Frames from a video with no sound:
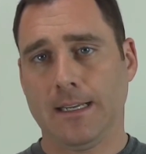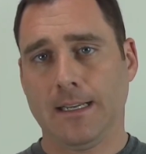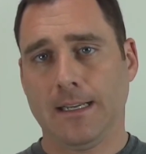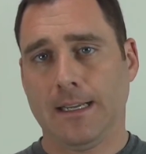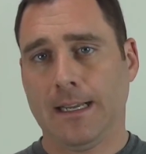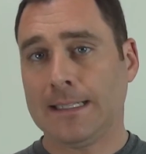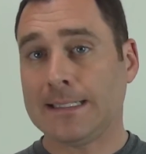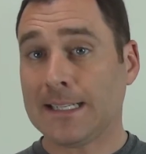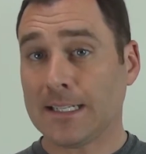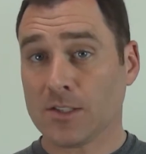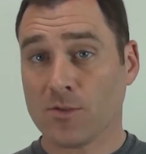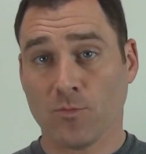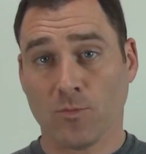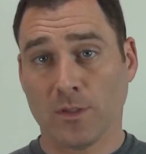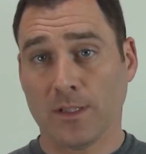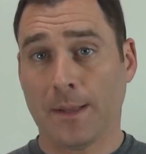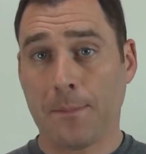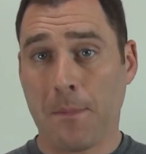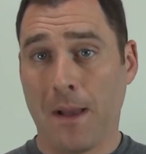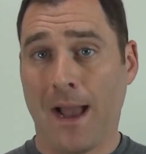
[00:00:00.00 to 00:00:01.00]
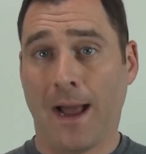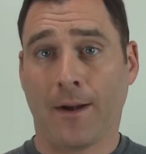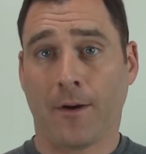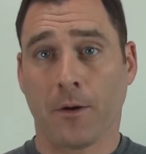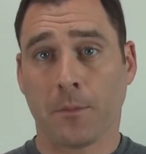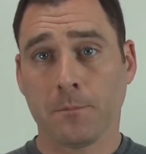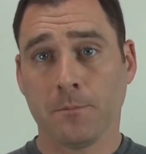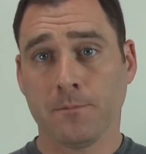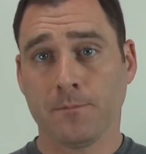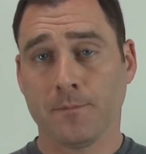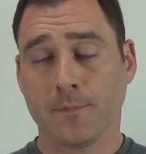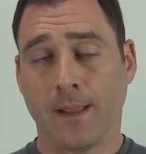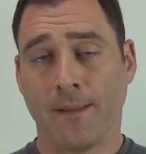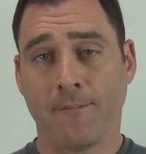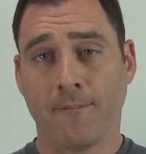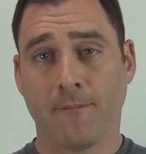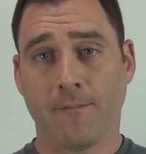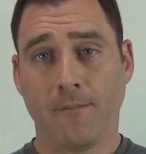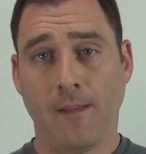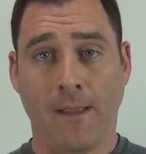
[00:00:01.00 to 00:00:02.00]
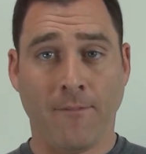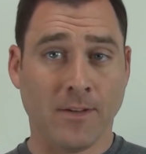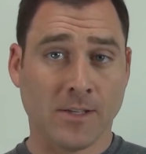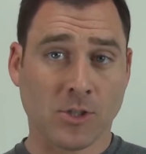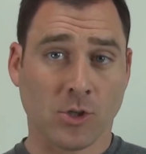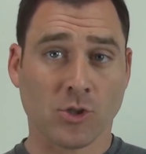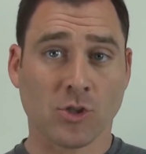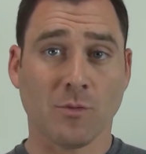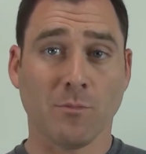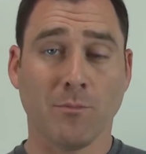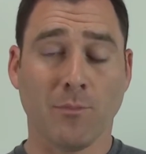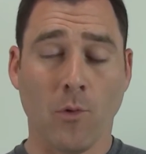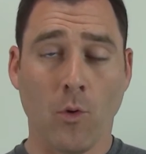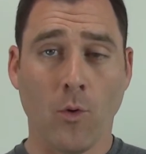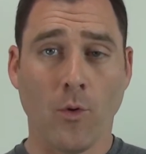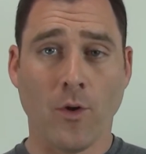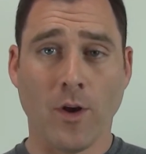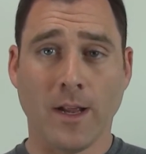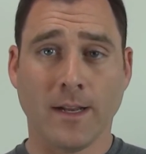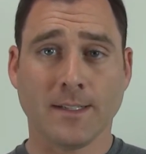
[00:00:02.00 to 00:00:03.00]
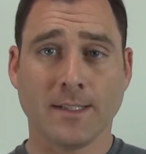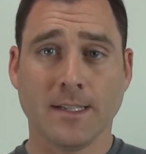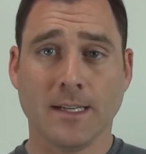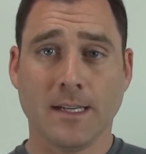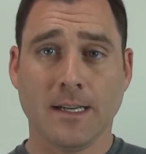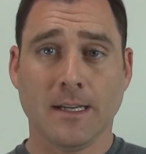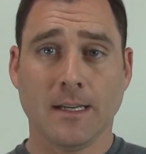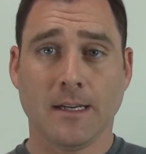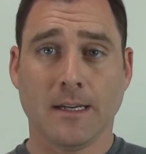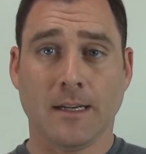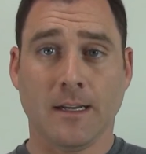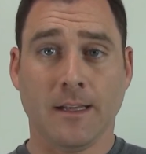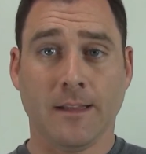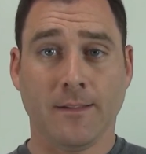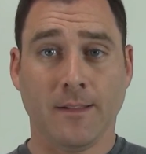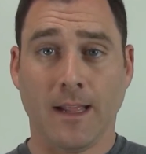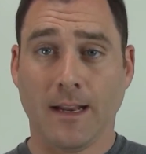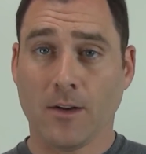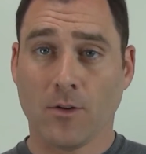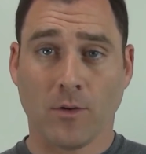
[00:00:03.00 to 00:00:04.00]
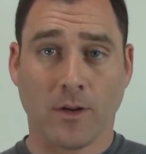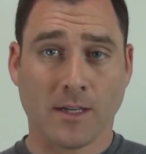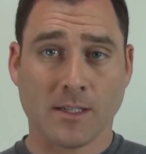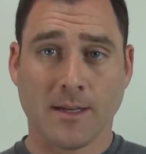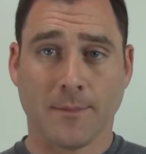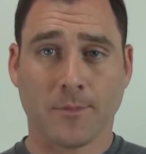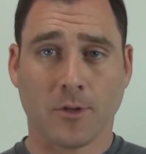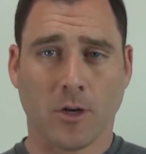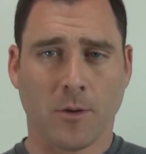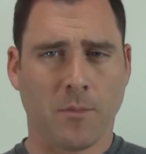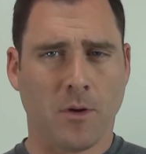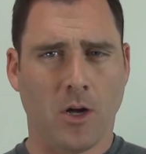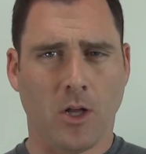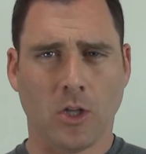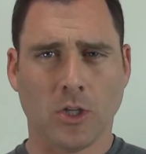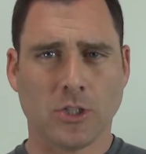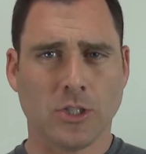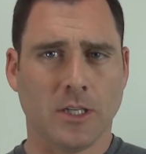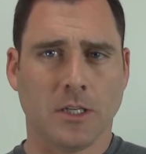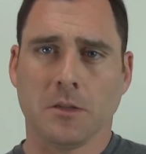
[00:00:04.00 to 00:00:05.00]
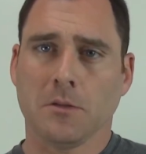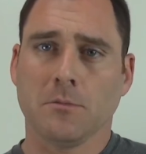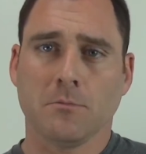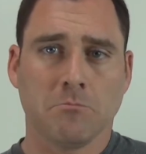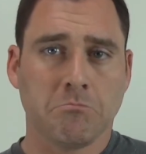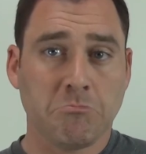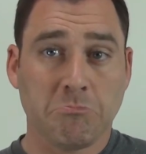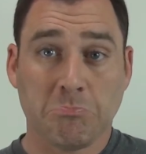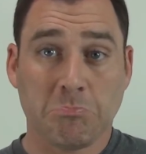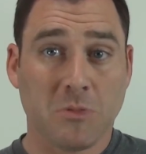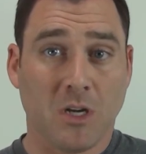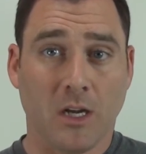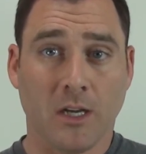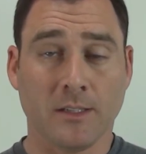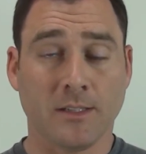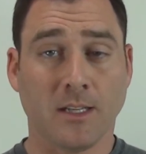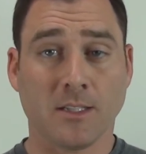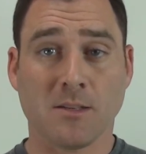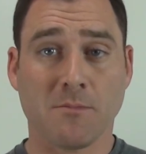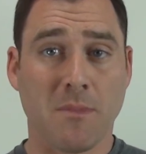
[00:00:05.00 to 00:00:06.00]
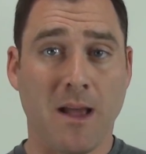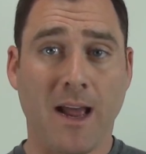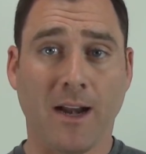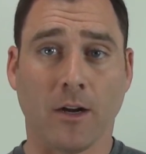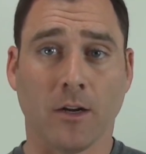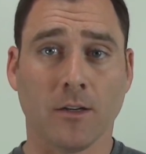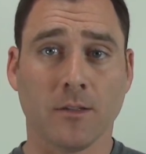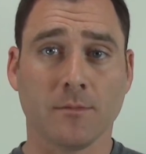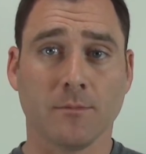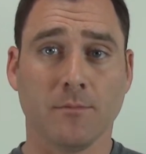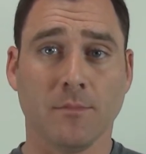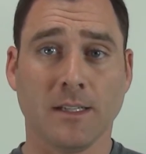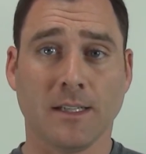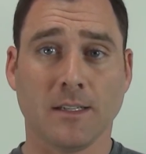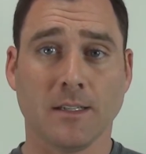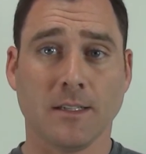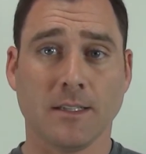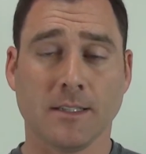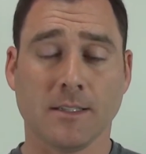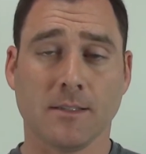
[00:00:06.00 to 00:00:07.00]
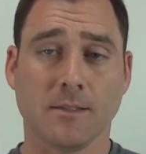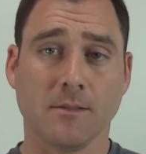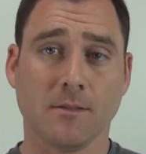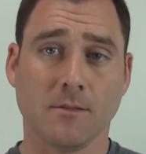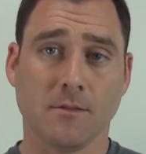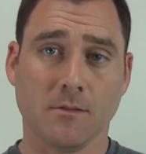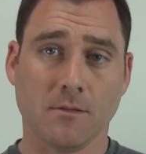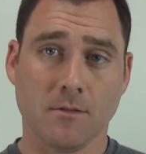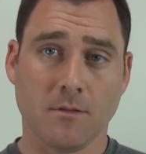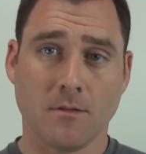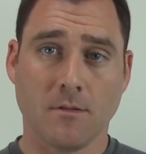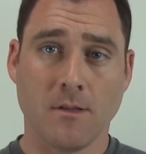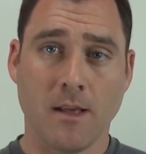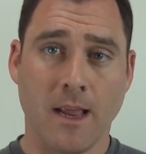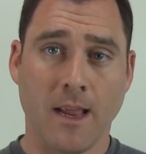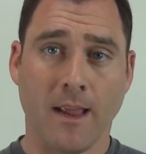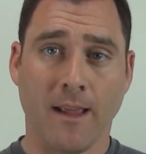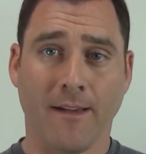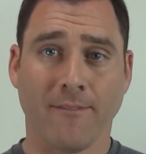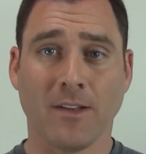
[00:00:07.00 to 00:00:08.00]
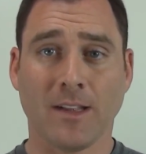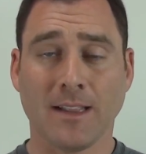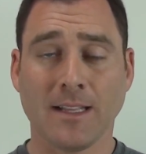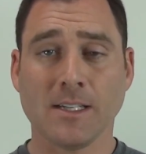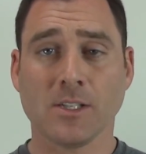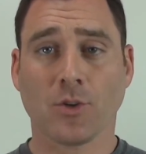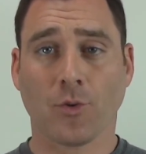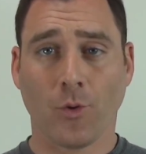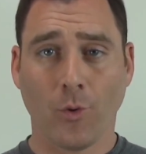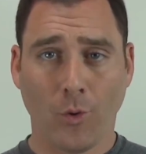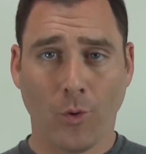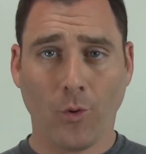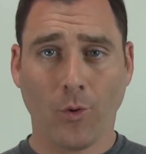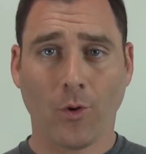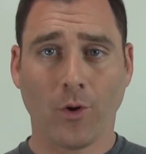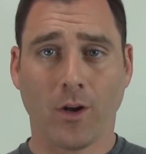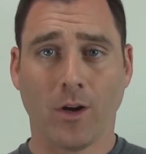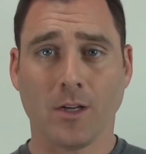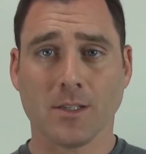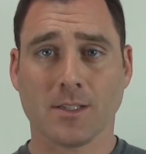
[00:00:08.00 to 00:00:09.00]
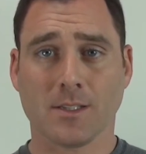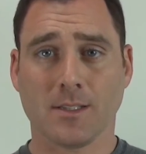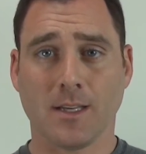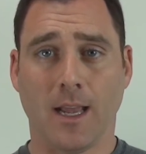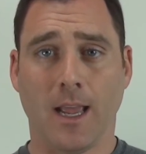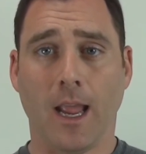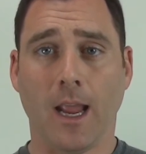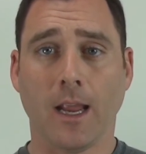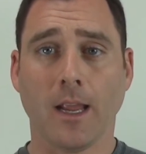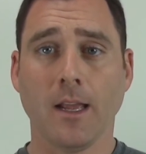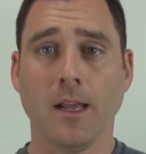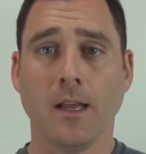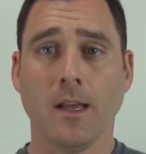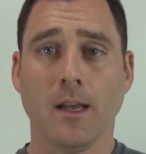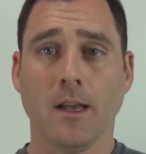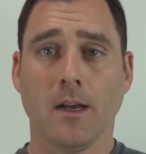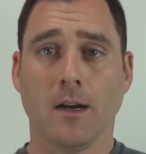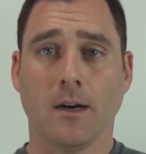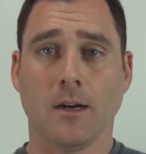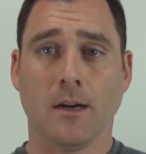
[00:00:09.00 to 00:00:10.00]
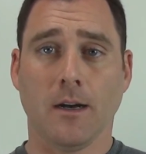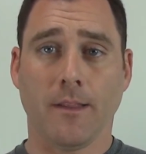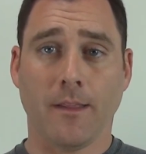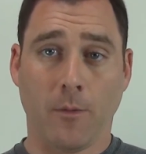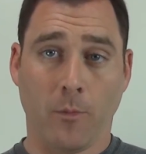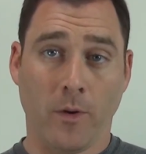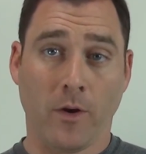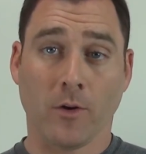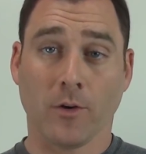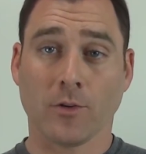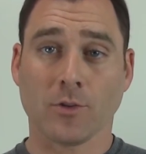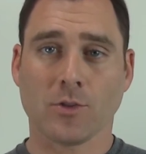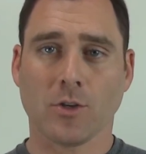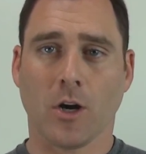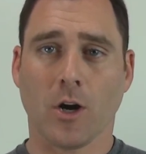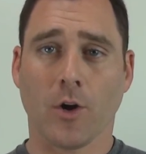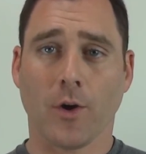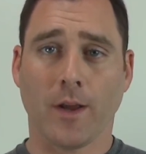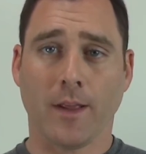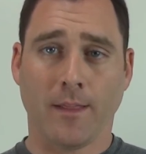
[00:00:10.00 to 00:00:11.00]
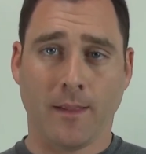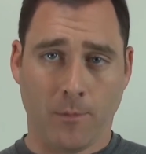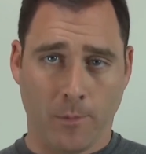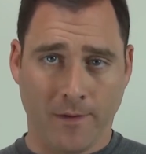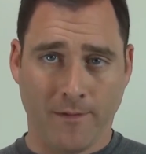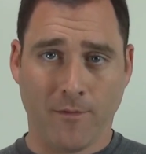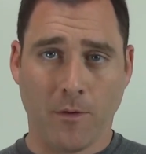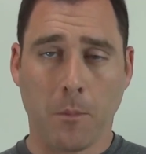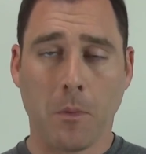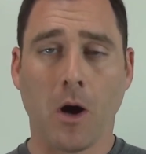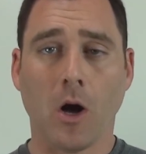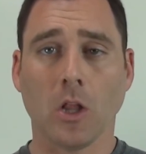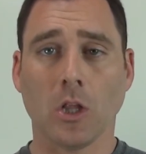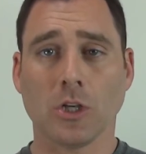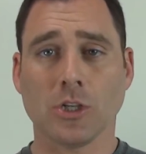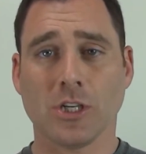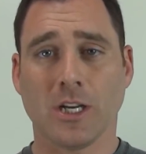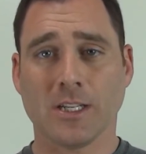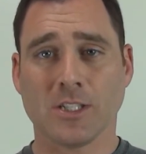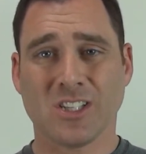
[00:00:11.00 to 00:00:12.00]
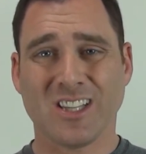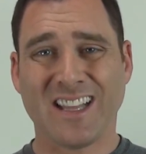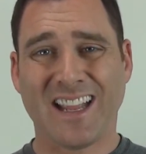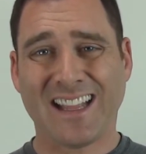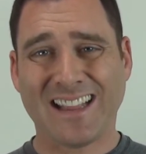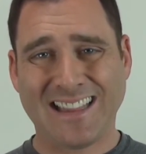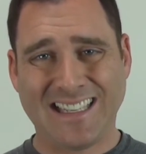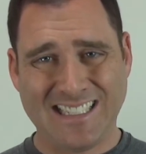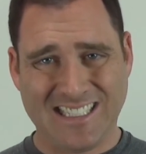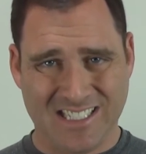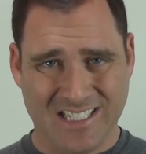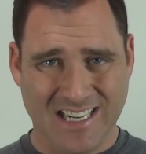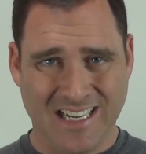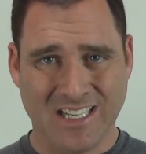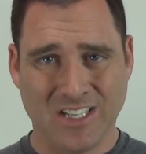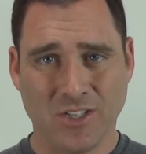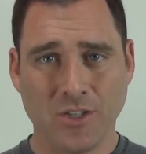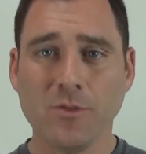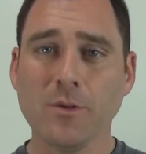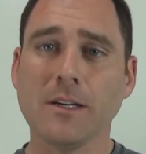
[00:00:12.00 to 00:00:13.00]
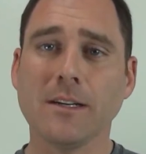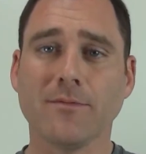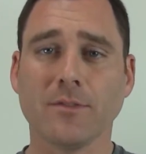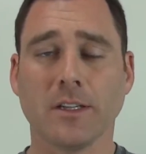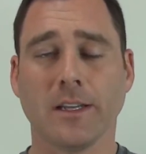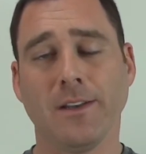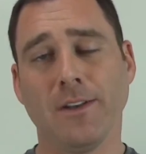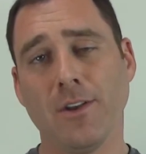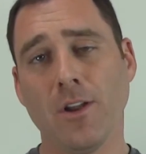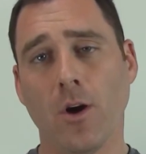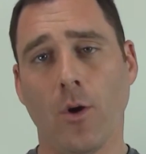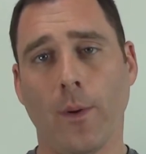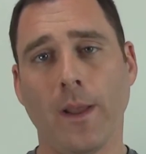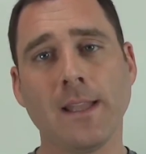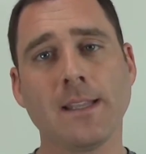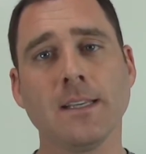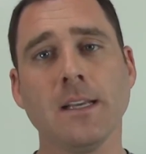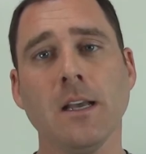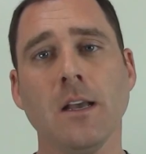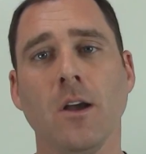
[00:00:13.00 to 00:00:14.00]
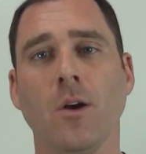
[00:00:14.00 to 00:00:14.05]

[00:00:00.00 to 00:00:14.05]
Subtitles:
It doesn't really matter. If it's our subordinate and they don't accept our apology, it doesn't matter, because they have at least heard us say that we are sorry and that we've apologized. So they at least intuitively know it.